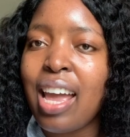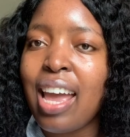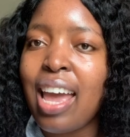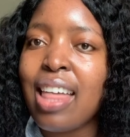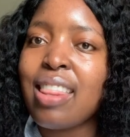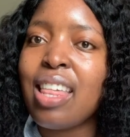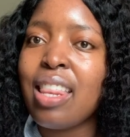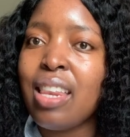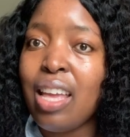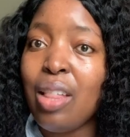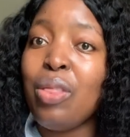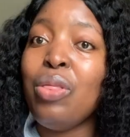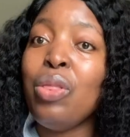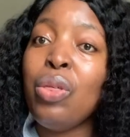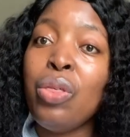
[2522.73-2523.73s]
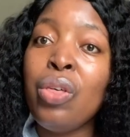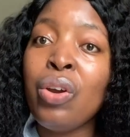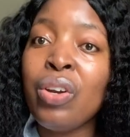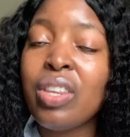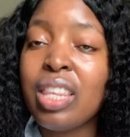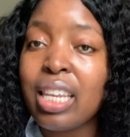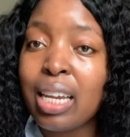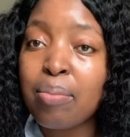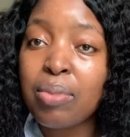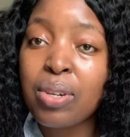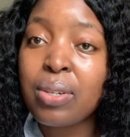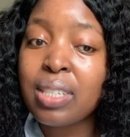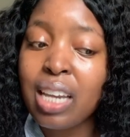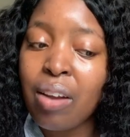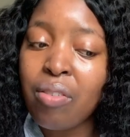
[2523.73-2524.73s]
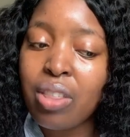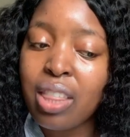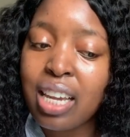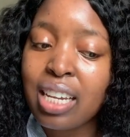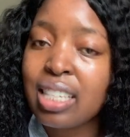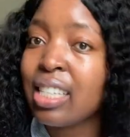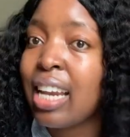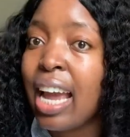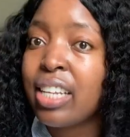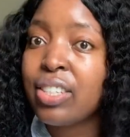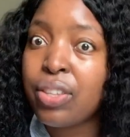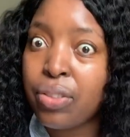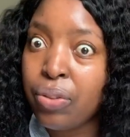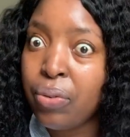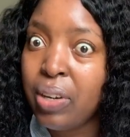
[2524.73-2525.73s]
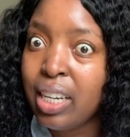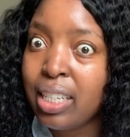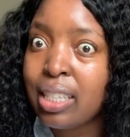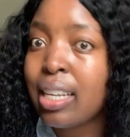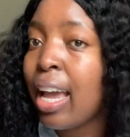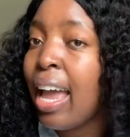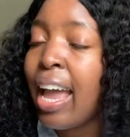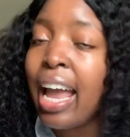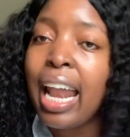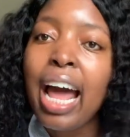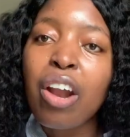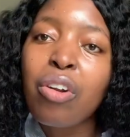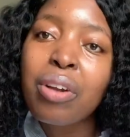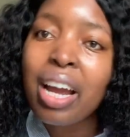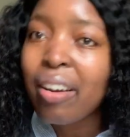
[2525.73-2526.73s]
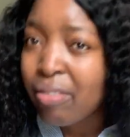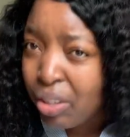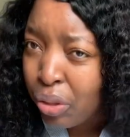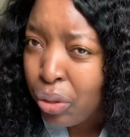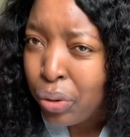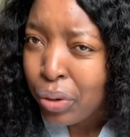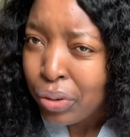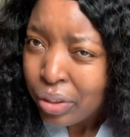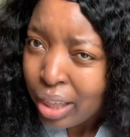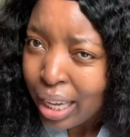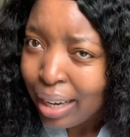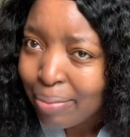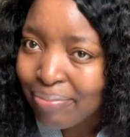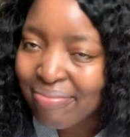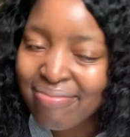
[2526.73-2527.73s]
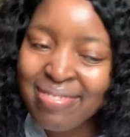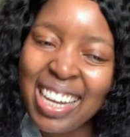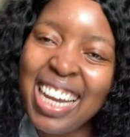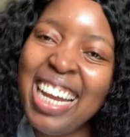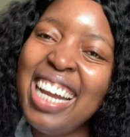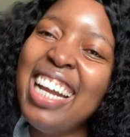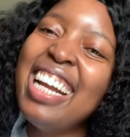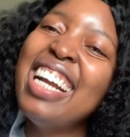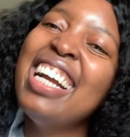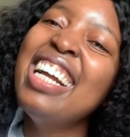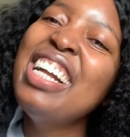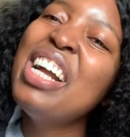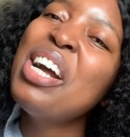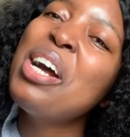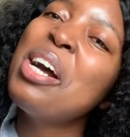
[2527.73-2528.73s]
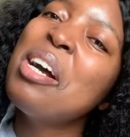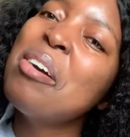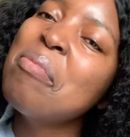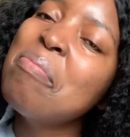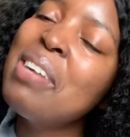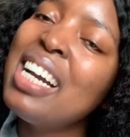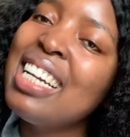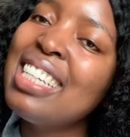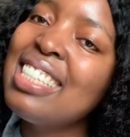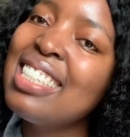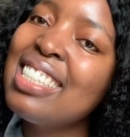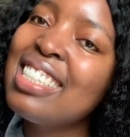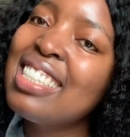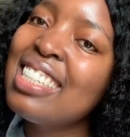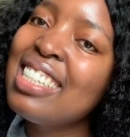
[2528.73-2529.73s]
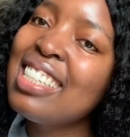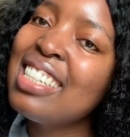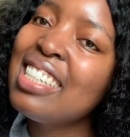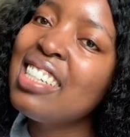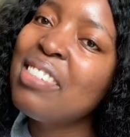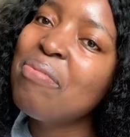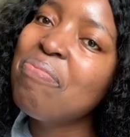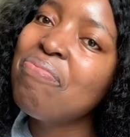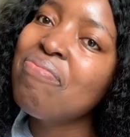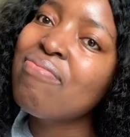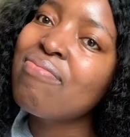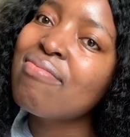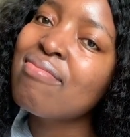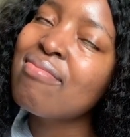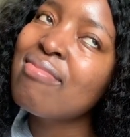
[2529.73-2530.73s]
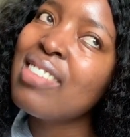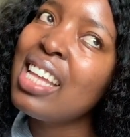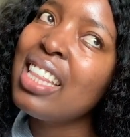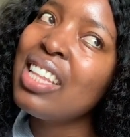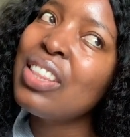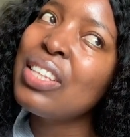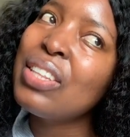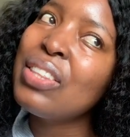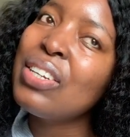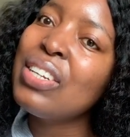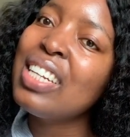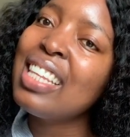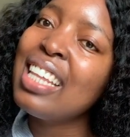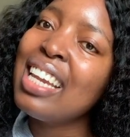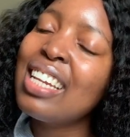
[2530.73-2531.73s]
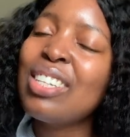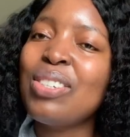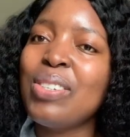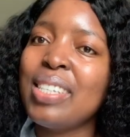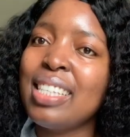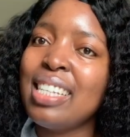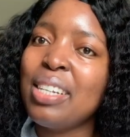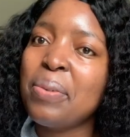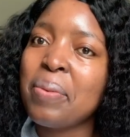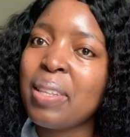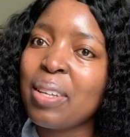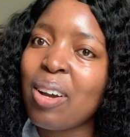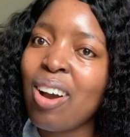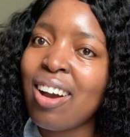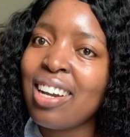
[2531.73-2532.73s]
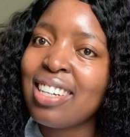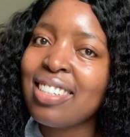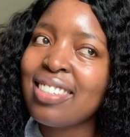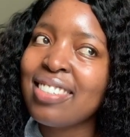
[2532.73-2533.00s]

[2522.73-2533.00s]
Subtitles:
And then the third thing, because everything is nice in threes, and I don't have the third thing. But I think the third thing is just sit with God.